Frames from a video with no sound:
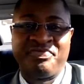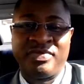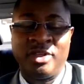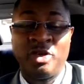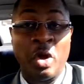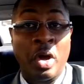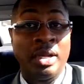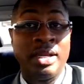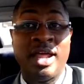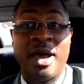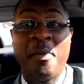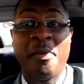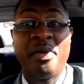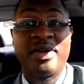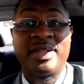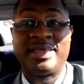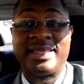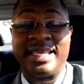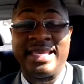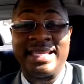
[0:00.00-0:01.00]
you know, a
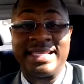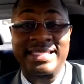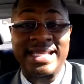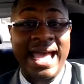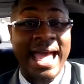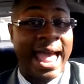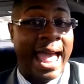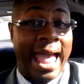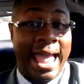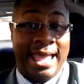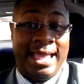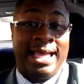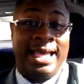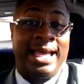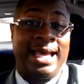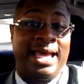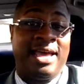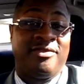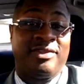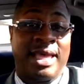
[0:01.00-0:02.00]
number of things. I, I,
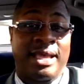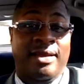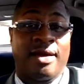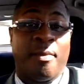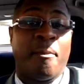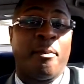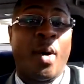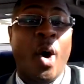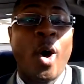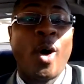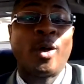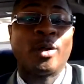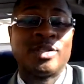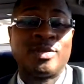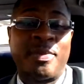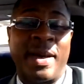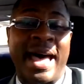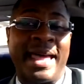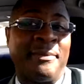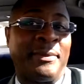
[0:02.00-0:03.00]
I have like a bald
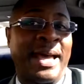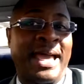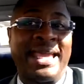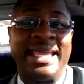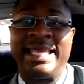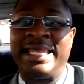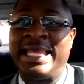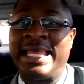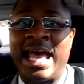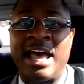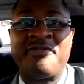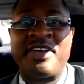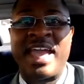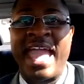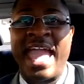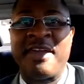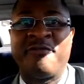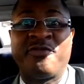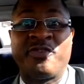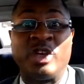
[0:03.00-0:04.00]
spot in my head that I've
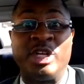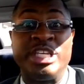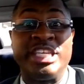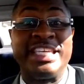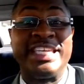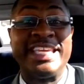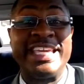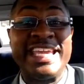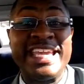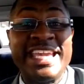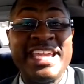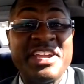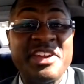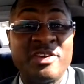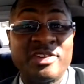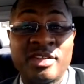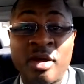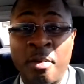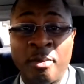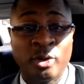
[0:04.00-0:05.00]
had for
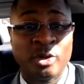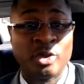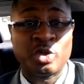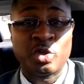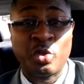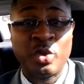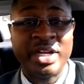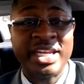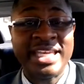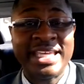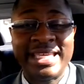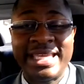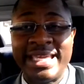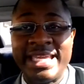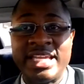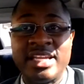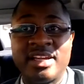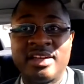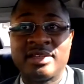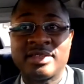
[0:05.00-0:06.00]
years, almost 20
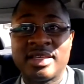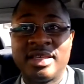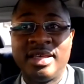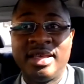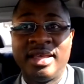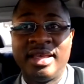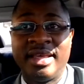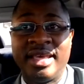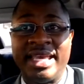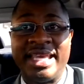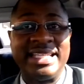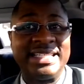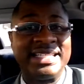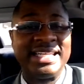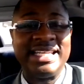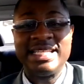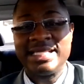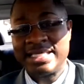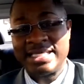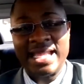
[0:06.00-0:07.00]
years. And
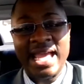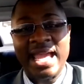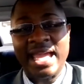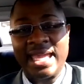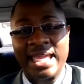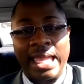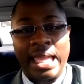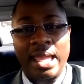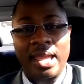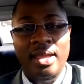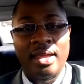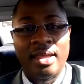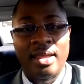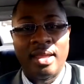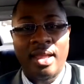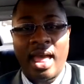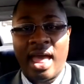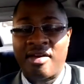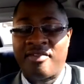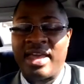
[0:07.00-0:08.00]
to this day,
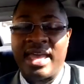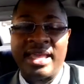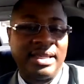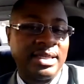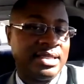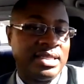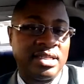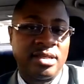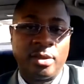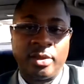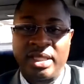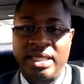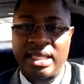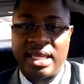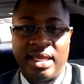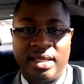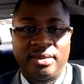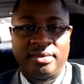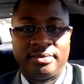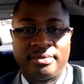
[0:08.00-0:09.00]
I've had to deal with
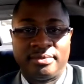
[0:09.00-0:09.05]
that.